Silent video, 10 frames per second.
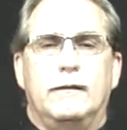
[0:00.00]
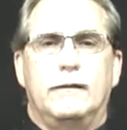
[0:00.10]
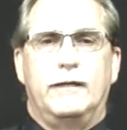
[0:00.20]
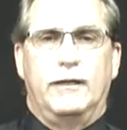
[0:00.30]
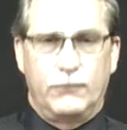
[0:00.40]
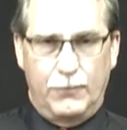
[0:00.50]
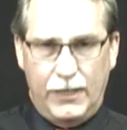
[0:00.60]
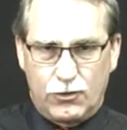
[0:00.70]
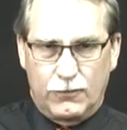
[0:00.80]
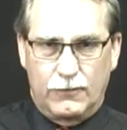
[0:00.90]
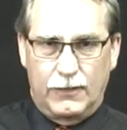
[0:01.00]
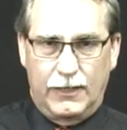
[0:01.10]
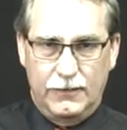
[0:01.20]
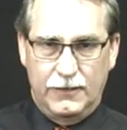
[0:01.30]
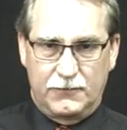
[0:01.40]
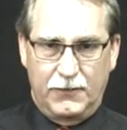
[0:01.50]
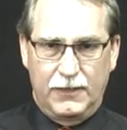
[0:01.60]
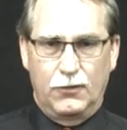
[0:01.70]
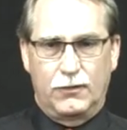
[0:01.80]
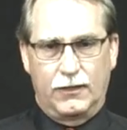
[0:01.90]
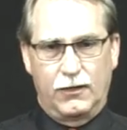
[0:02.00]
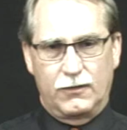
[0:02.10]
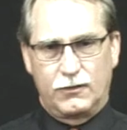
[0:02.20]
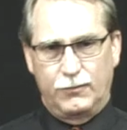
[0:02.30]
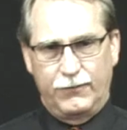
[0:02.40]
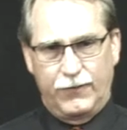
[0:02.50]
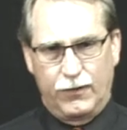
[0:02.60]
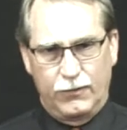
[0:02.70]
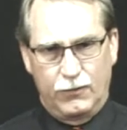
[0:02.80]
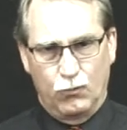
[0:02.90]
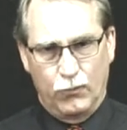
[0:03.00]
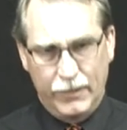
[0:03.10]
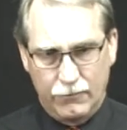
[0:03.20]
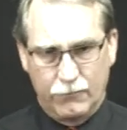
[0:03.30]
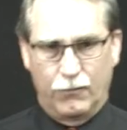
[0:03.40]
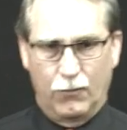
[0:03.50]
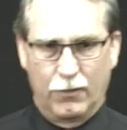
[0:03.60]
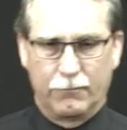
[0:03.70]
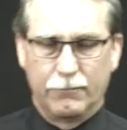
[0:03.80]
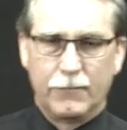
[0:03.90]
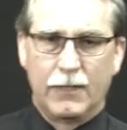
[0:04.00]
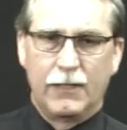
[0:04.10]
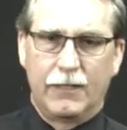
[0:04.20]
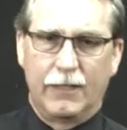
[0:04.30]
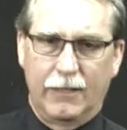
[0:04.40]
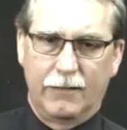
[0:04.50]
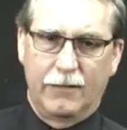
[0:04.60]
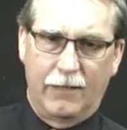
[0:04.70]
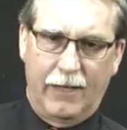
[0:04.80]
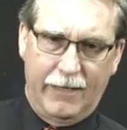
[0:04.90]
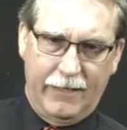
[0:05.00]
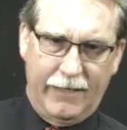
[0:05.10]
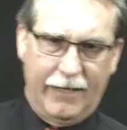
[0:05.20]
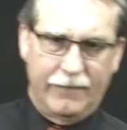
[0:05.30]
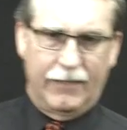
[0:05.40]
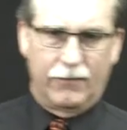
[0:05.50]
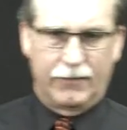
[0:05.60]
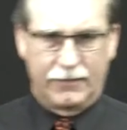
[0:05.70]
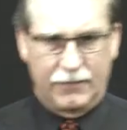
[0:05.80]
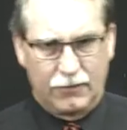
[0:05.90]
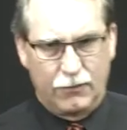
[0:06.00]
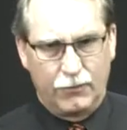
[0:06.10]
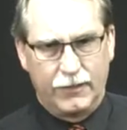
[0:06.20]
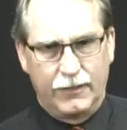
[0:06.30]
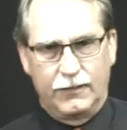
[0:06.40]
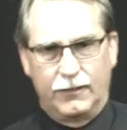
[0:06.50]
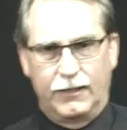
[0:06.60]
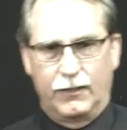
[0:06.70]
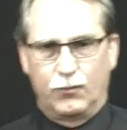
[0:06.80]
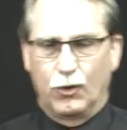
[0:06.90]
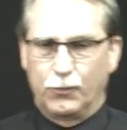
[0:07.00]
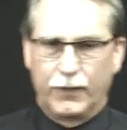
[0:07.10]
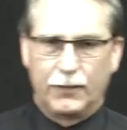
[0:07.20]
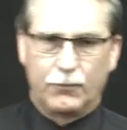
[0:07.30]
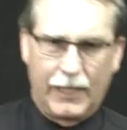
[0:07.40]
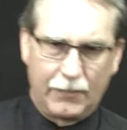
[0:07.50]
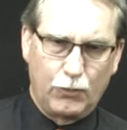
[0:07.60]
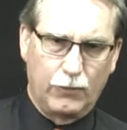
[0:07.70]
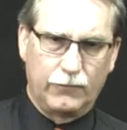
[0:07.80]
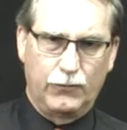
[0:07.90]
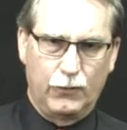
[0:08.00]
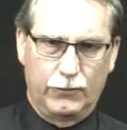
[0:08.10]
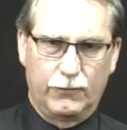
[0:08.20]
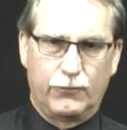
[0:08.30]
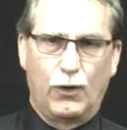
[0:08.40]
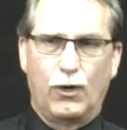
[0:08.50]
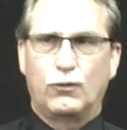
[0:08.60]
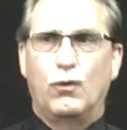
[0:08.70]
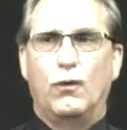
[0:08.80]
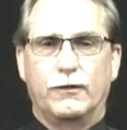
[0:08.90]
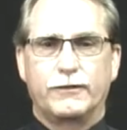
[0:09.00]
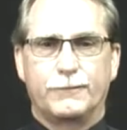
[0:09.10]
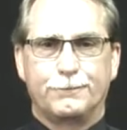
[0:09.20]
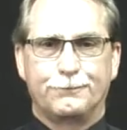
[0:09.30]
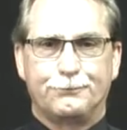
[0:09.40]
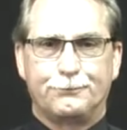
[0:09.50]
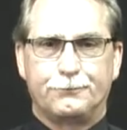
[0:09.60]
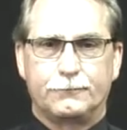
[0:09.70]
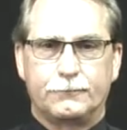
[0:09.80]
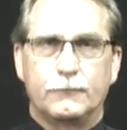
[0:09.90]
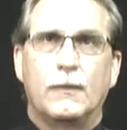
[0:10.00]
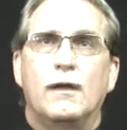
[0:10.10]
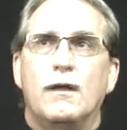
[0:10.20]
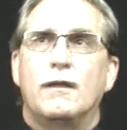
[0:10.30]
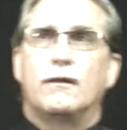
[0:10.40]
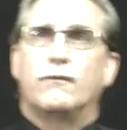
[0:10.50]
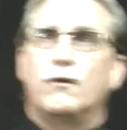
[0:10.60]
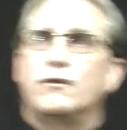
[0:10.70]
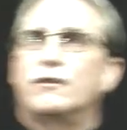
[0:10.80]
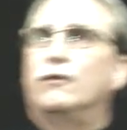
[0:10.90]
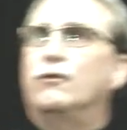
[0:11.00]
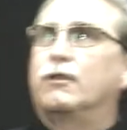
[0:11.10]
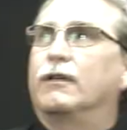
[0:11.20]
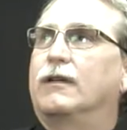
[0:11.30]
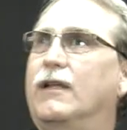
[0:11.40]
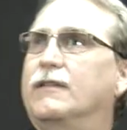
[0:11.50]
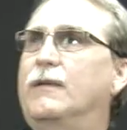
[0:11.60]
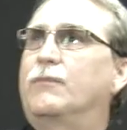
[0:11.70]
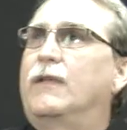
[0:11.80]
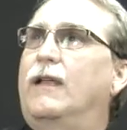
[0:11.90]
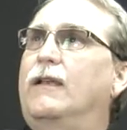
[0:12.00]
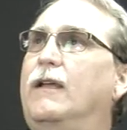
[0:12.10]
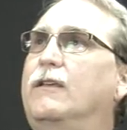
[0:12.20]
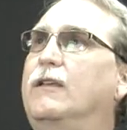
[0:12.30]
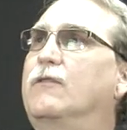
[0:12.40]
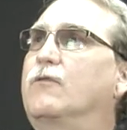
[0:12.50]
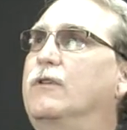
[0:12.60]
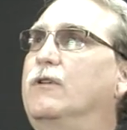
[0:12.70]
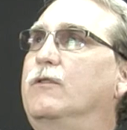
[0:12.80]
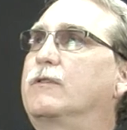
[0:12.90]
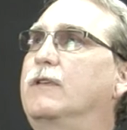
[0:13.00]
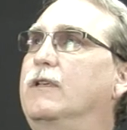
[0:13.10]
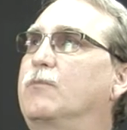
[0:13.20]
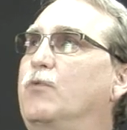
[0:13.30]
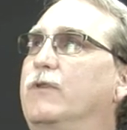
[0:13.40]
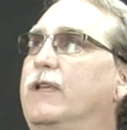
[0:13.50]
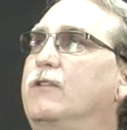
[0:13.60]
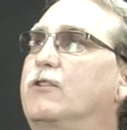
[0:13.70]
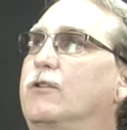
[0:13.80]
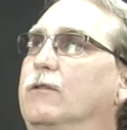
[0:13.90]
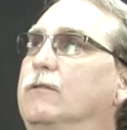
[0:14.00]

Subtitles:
The information in this video can also be found in written form in a handout that's included in the appropriate Blackboard folder for our course. The first solution concept that I'd like to introduce is prudential.